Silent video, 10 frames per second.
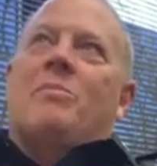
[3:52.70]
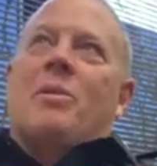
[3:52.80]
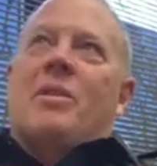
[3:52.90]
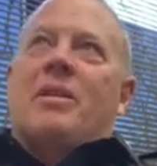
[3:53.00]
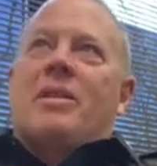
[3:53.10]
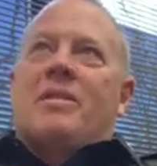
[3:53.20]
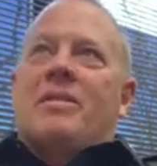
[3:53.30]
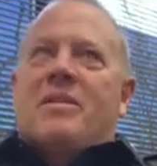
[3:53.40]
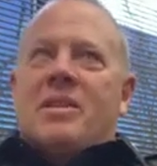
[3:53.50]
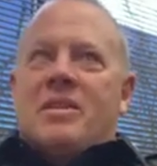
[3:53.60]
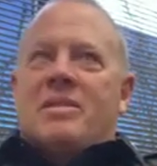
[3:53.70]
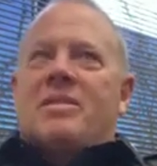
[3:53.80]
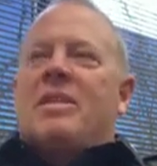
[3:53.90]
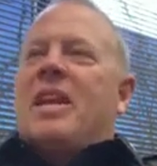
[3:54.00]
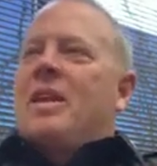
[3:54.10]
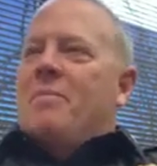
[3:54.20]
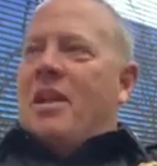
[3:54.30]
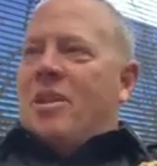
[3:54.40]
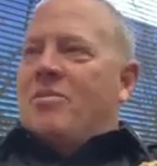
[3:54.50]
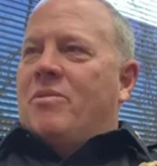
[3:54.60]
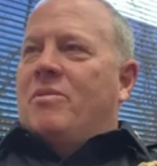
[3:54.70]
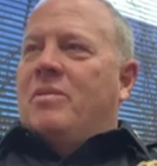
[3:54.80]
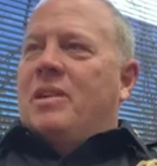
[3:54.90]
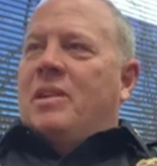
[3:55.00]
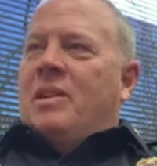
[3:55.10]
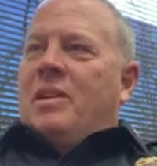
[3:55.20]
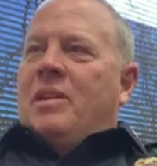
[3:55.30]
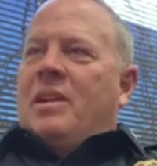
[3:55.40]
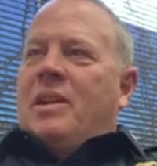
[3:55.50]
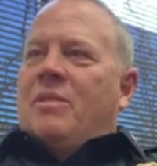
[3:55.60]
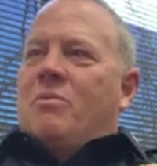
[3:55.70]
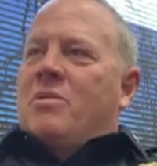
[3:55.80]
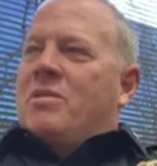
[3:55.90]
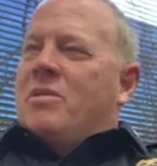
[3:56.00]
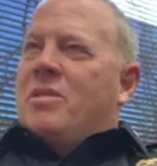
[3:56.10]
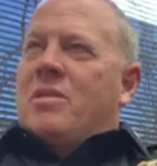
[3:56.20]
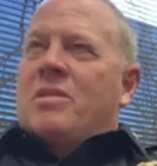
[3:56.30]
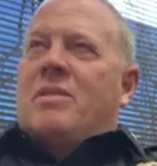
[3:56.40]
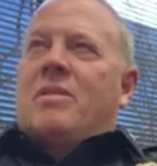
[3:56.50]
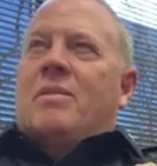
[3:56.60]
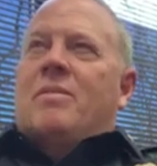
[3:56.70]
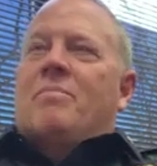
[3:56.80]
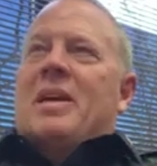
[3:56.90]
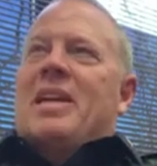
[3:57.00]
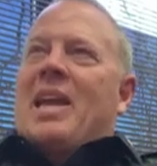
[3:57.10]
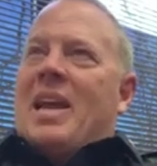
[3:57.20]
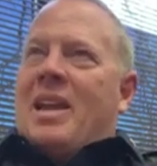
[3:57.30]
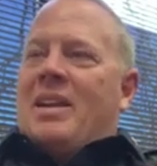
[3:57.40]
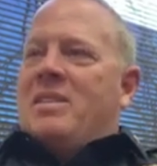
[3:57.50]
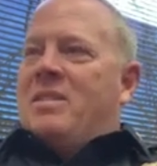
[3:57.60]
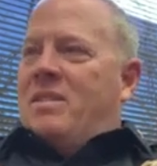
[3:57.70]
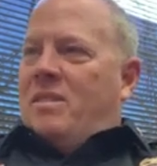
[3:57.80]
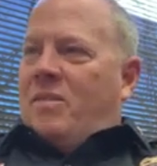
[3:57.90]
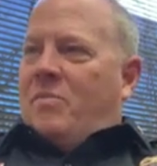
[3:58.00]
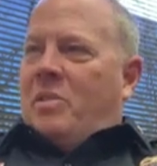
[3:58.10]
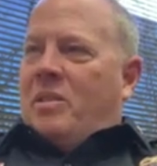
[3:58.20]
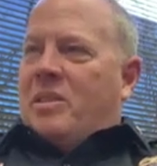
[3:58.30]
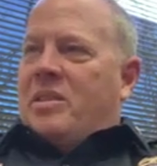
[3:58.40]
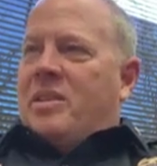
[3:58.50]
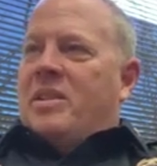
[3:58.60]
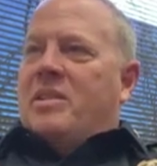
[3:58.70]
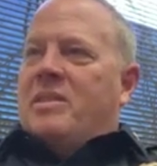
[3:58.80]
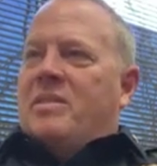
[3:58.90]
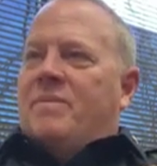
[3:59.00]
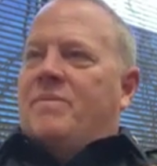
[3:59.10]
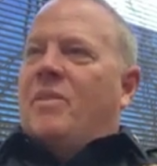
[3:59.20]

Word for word: but this came natural. Mm-hmm. And it wasn't just the mechanics of policing, it's the